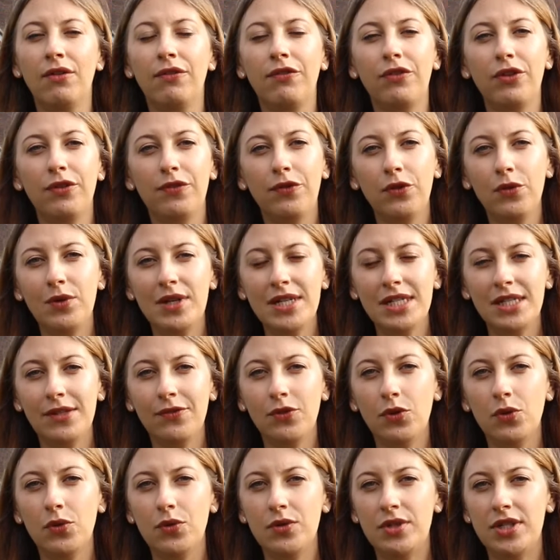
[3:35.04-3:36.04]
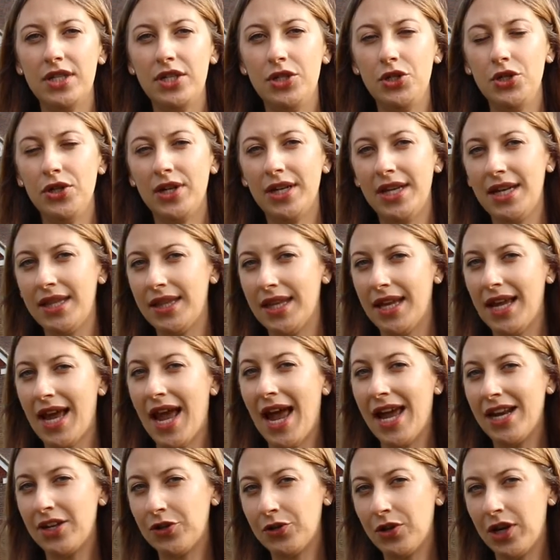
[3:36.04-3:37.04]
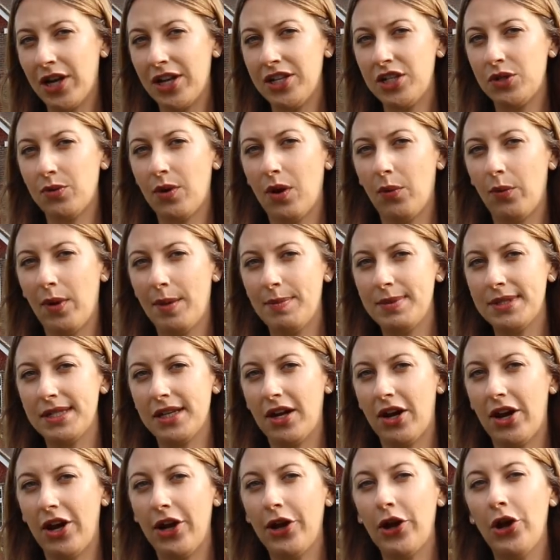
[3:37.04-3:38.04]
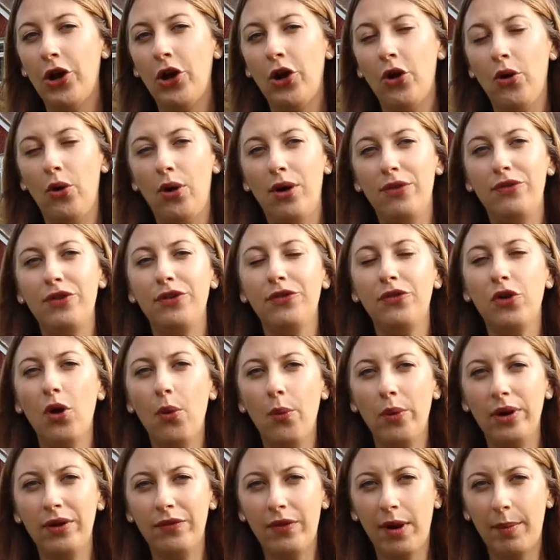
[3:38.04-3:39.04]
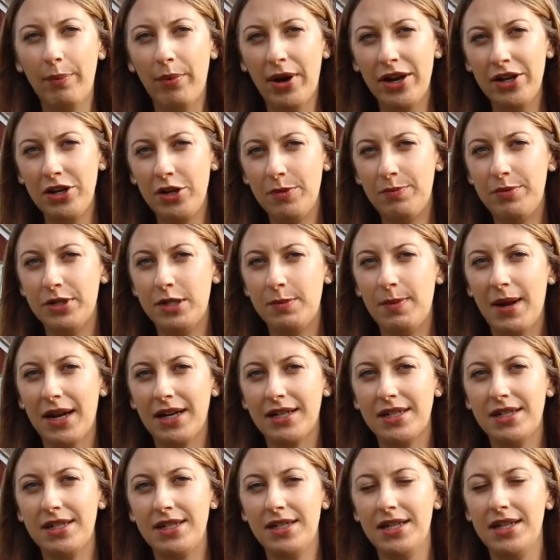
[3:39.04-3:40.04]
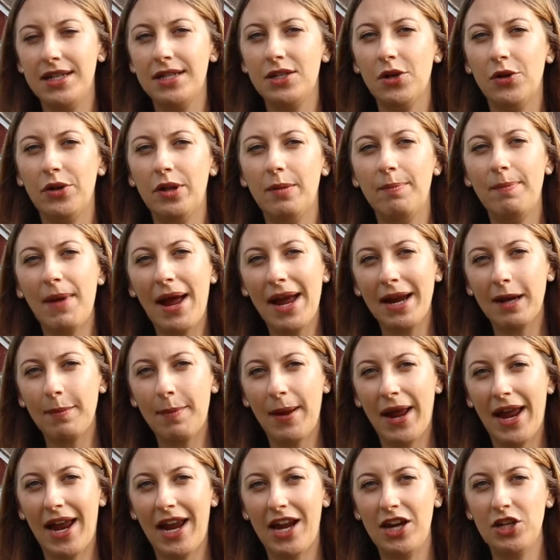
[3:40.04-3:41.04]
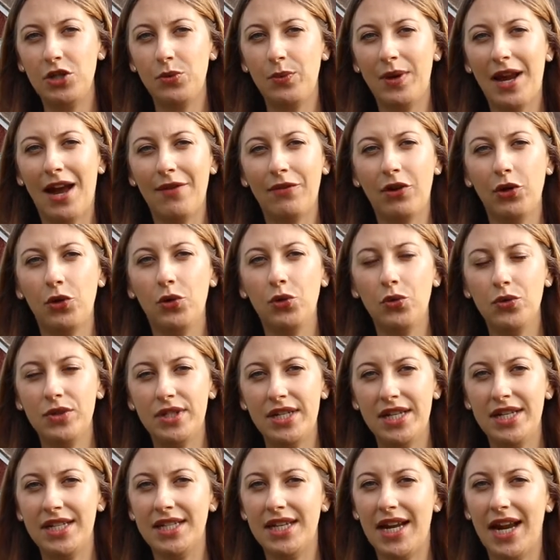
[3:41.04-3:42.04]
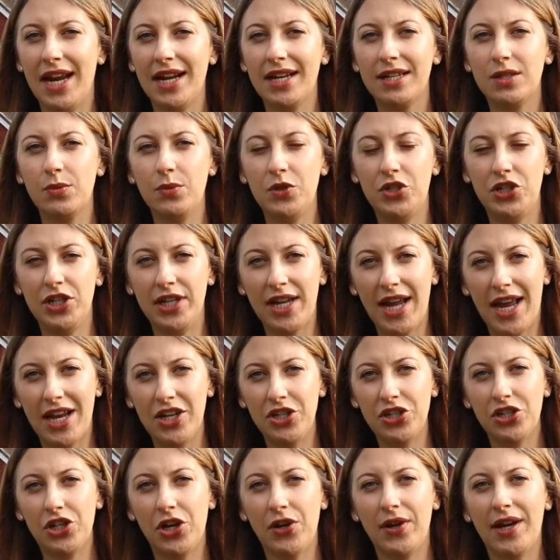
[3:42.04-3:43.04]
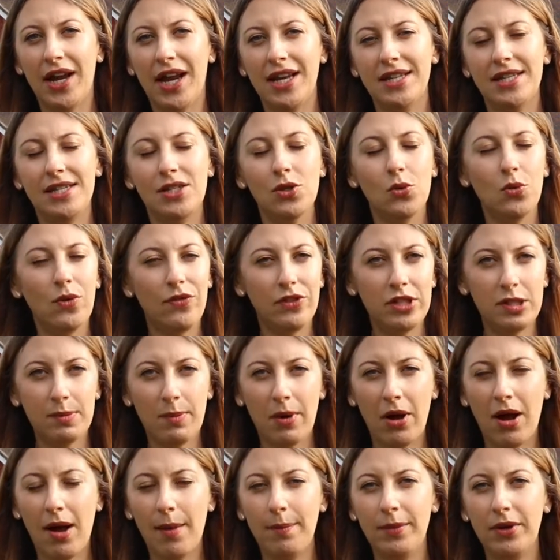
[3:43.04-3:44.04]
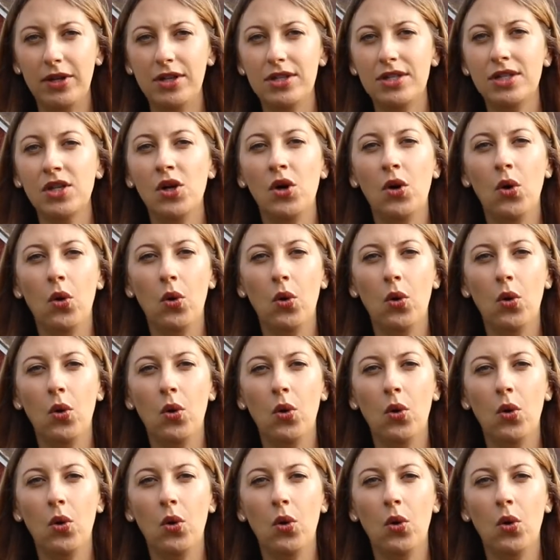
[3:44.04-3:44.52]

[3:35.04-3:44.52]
For the full list of courses, you can either head online to our website, or if you've got one of our brand new prospectuses, on the back page we have our course index, which again showcases all of the departments,